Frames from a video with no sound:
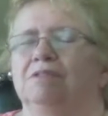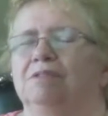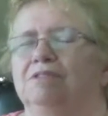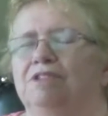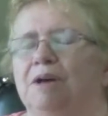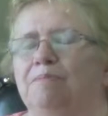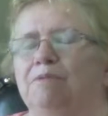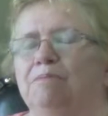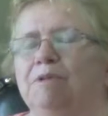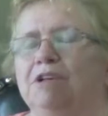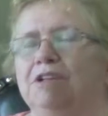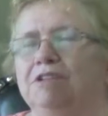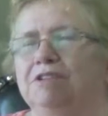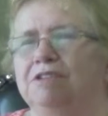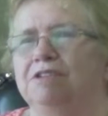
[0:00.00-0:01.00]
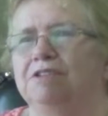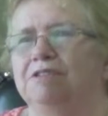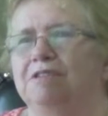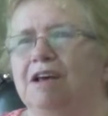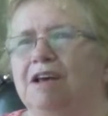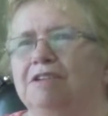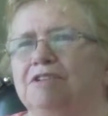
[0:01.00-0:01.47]
supplements
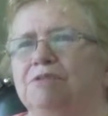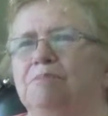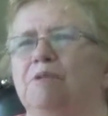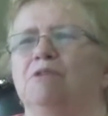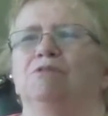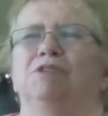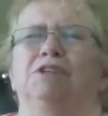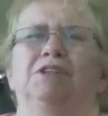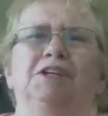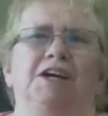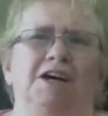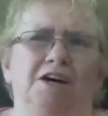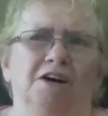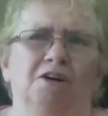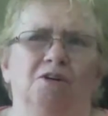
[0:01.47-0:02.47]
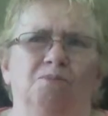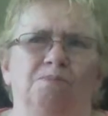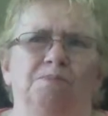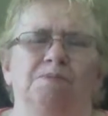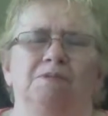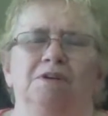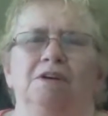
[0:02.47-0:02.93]
that supposedly
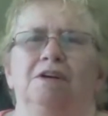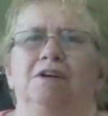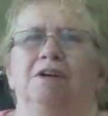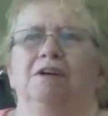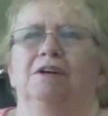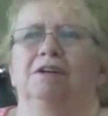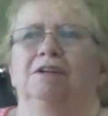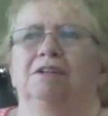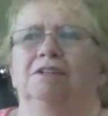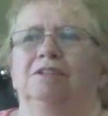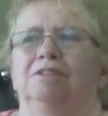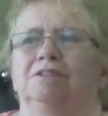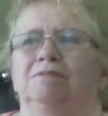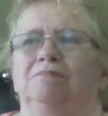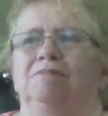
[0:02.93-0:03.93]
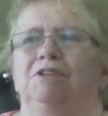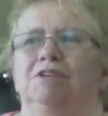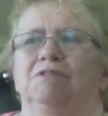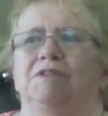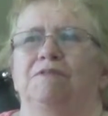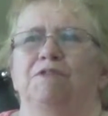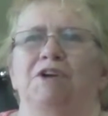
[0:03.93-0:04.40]
help, you
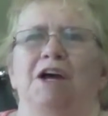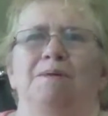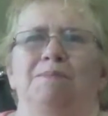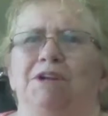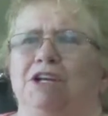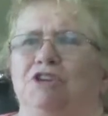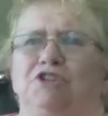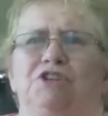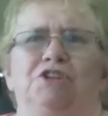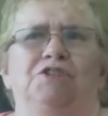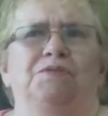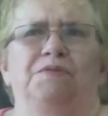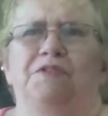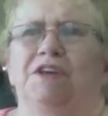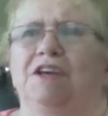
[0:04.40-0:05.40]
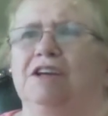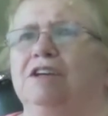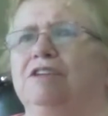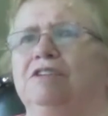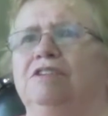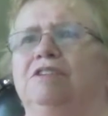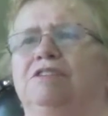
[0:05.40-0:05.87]
know, different combinations of
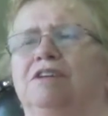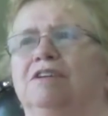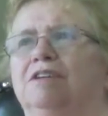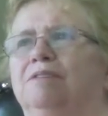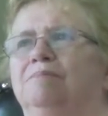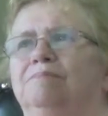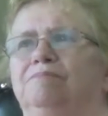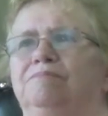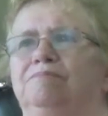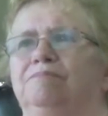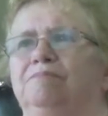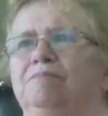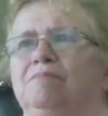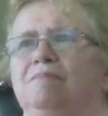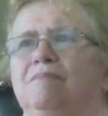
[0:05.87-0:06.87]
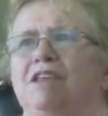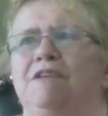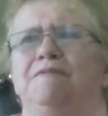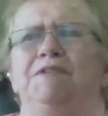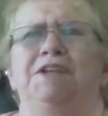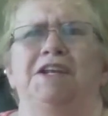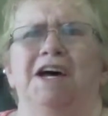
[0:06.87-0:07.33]
things,
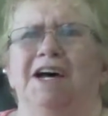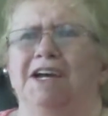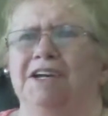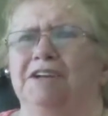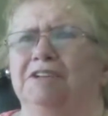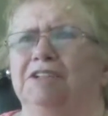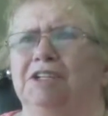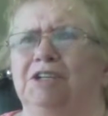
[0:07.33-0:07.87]
even diet a